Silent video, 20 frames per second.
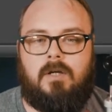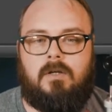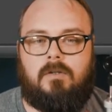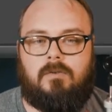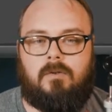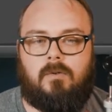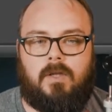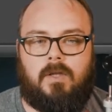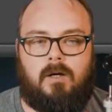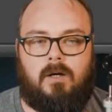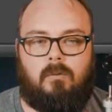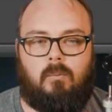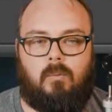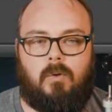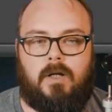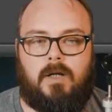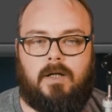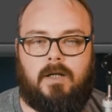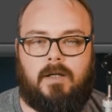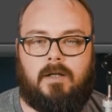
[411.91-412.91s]
So that
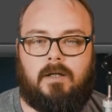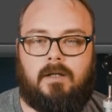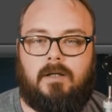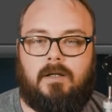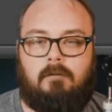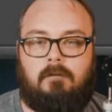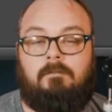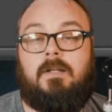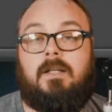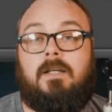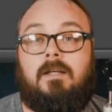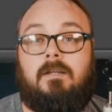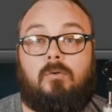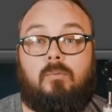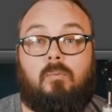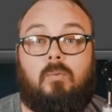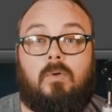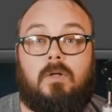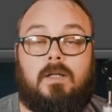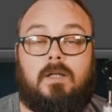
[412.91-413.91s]
way, if it is a
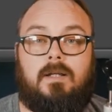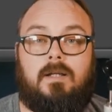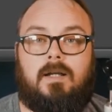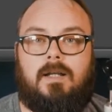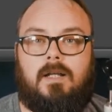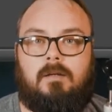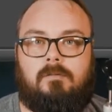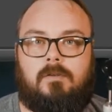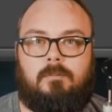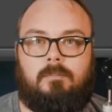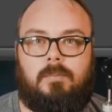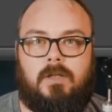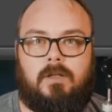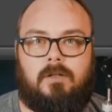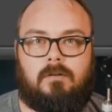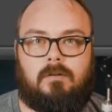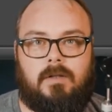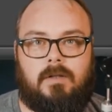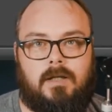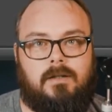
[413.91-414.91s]
really dynamic
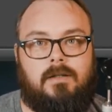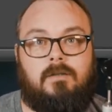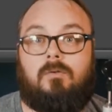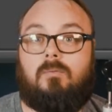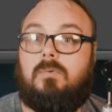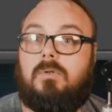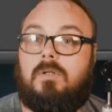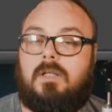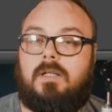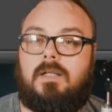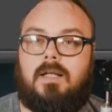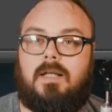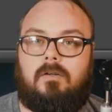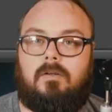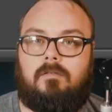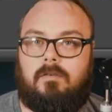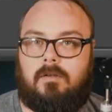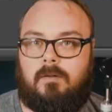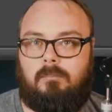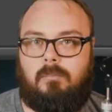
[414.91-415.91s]
speaker that gets really loud
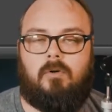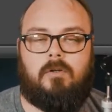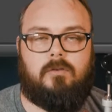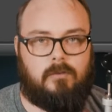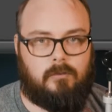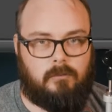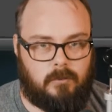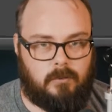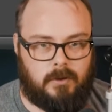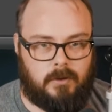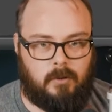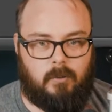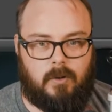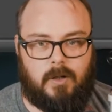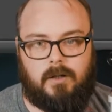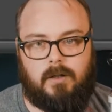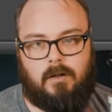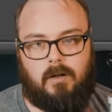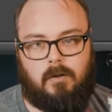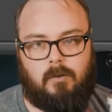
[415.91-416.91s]
at some points and really
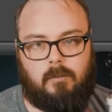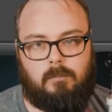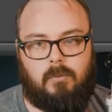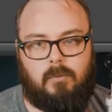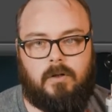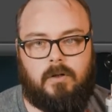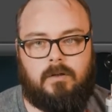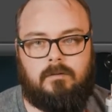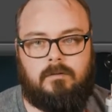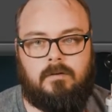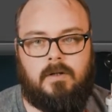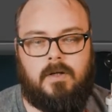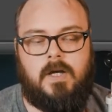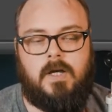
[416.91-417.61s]
quiet at other points,